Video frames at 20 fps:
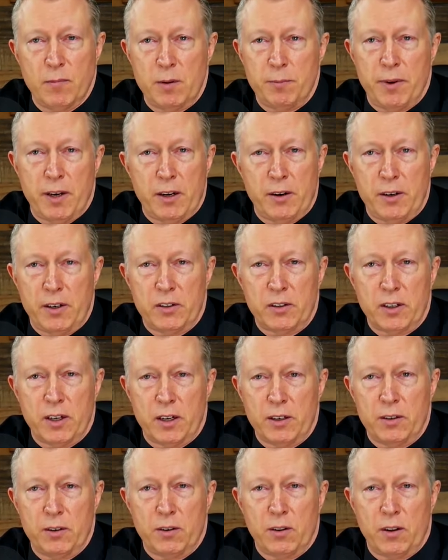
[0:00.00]
My battery doesn't
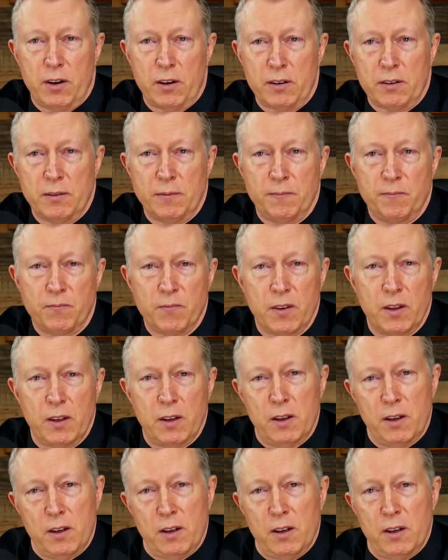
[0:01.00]
got too long.
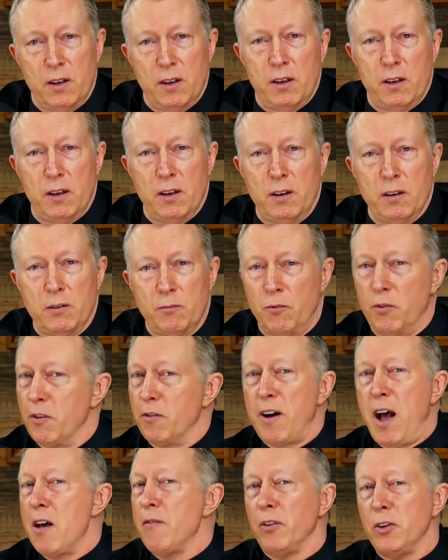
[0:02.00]

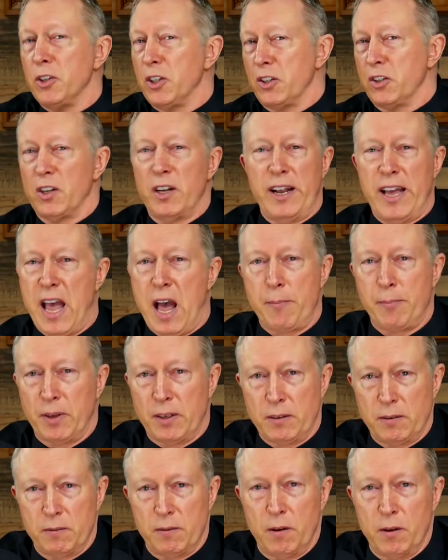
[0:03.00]
Revival is just going to happen.
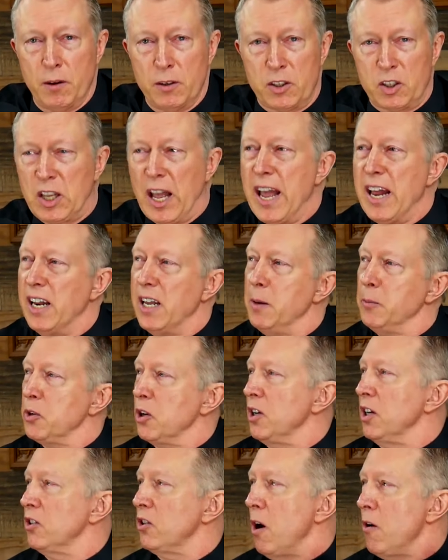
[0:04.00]
Stadiums are
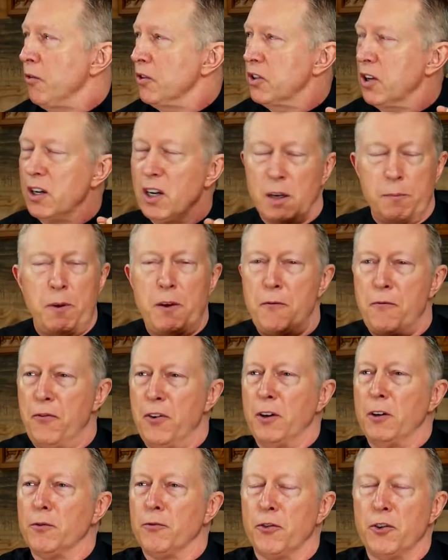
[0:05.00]
just all of a sudden going to be
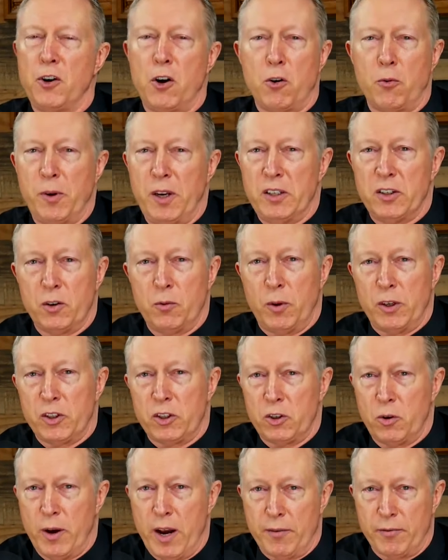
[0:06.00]
filled for no reason
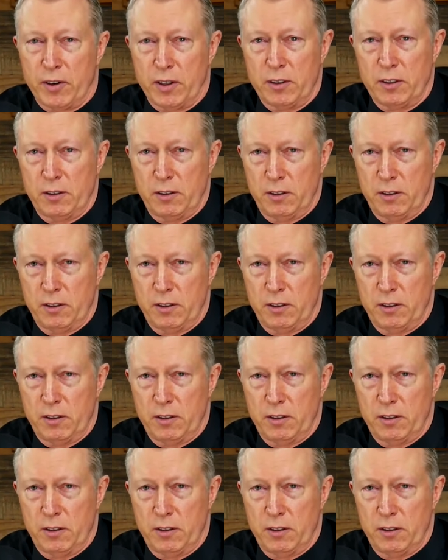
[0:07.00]
whatsoever.